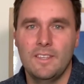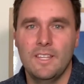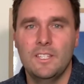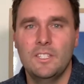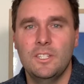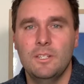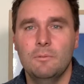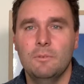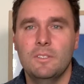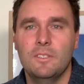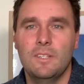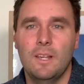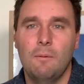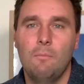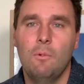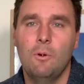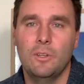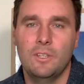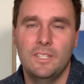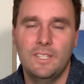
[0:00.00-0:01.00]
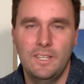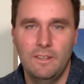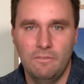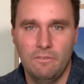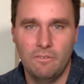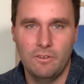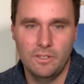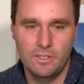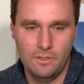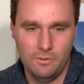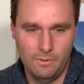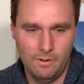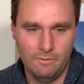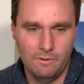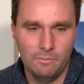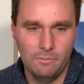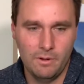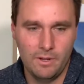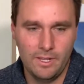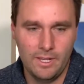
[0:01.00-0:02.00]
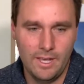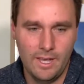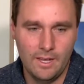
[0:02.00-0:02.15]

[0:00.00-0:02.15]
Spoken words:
that she was somewhat different to everybody